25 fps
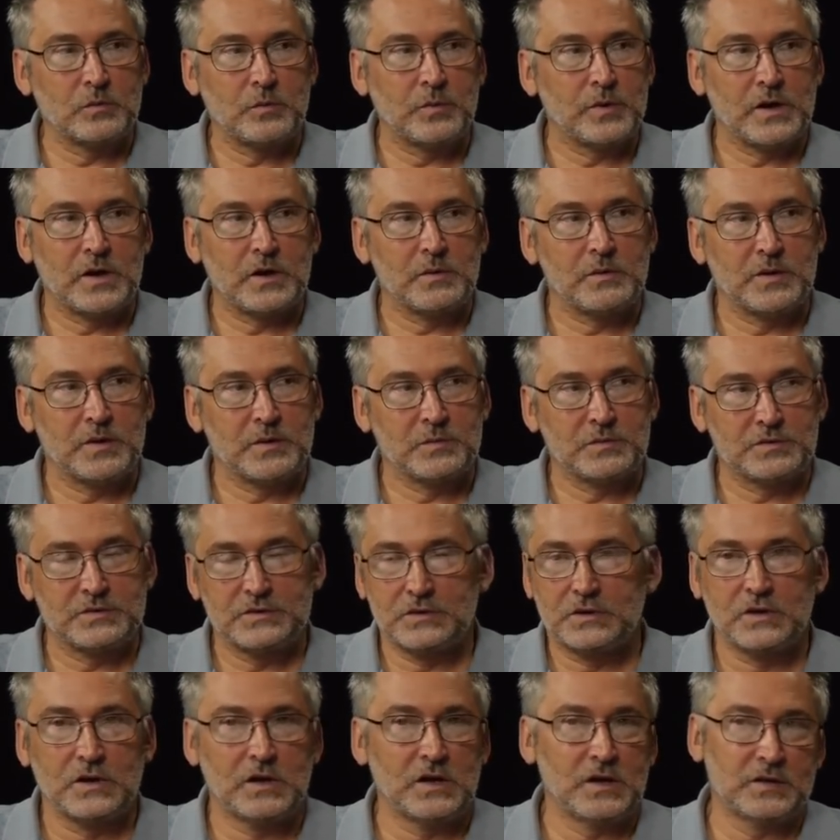problems
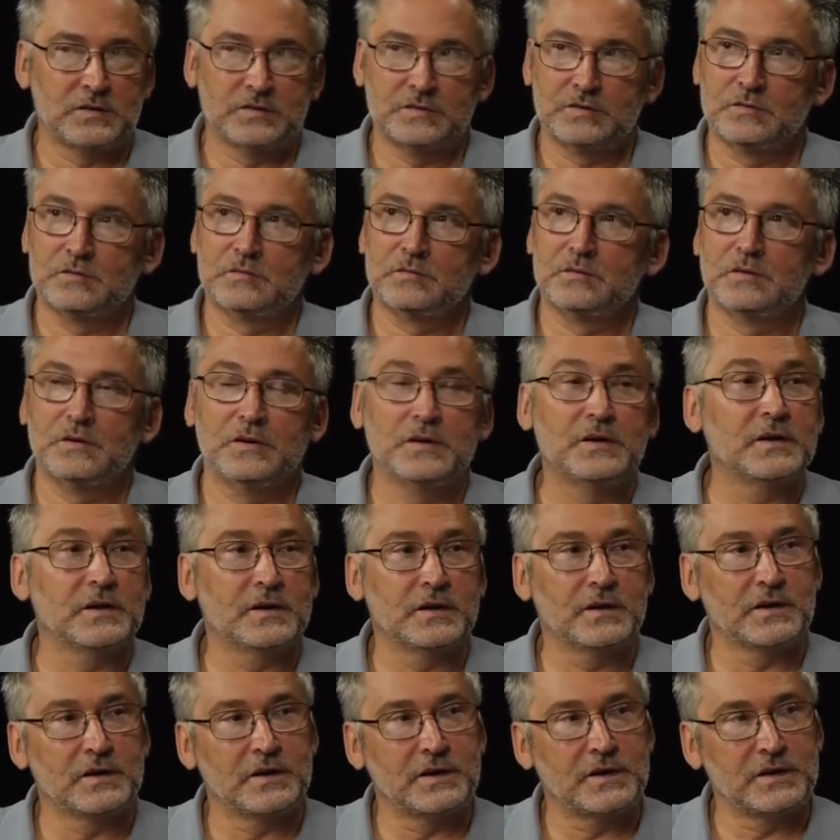in last
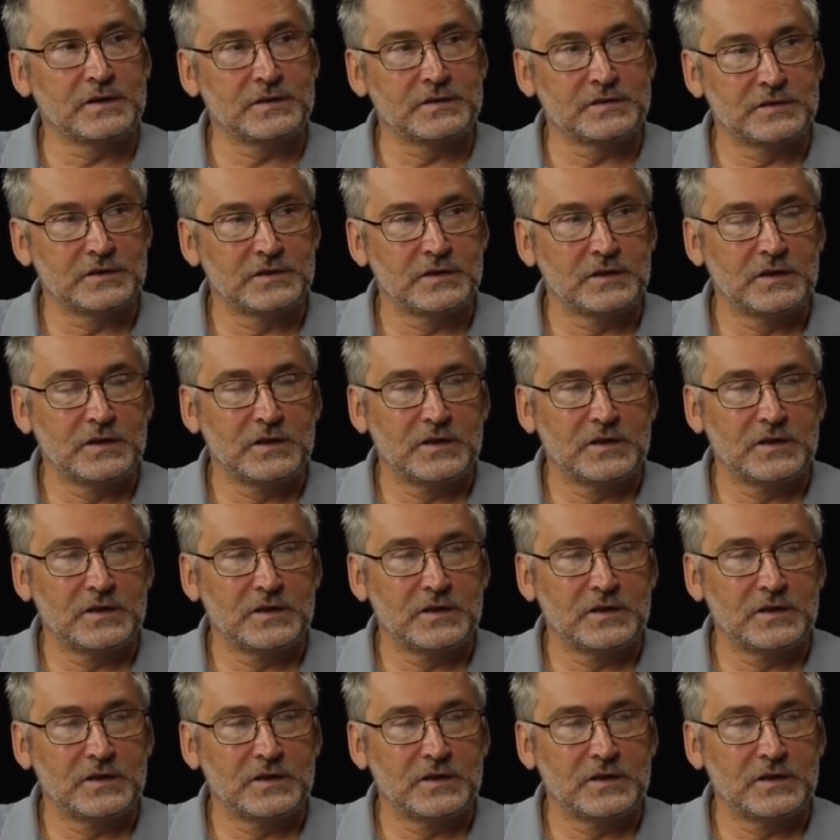decades,